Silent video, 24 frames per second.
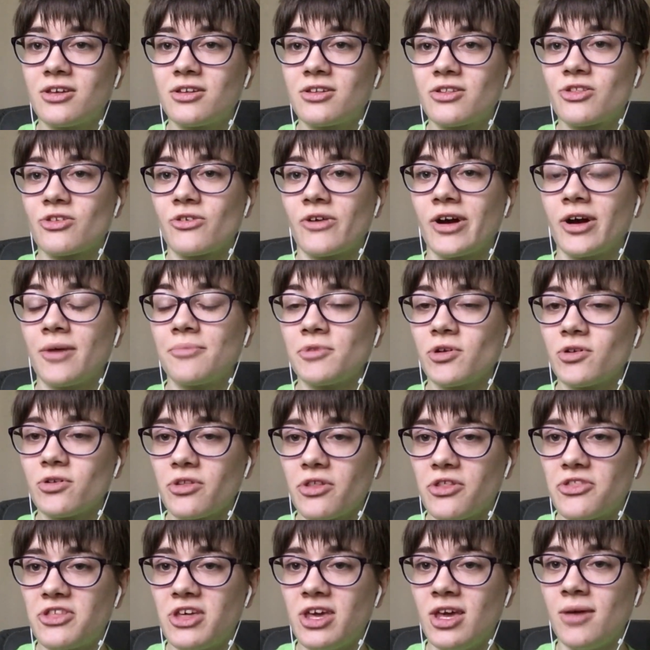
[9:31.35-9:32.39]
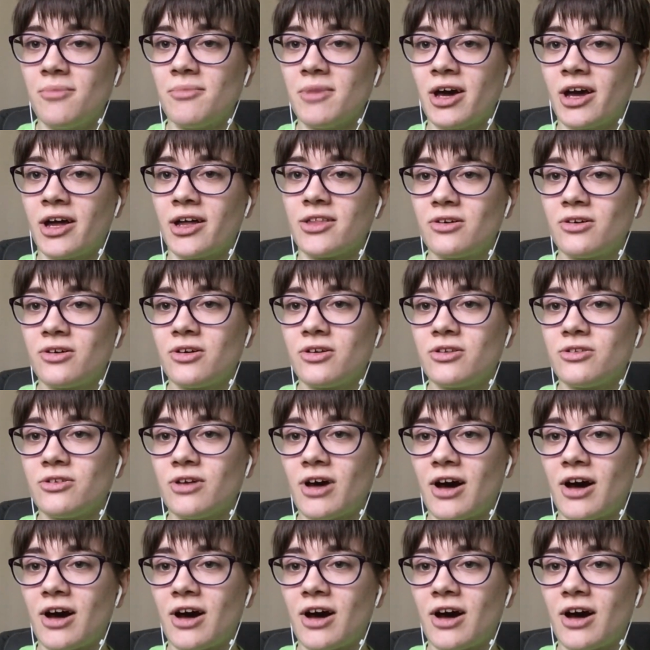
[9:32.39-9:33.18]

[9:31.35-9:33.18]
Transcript: So I uploaded the theme, and you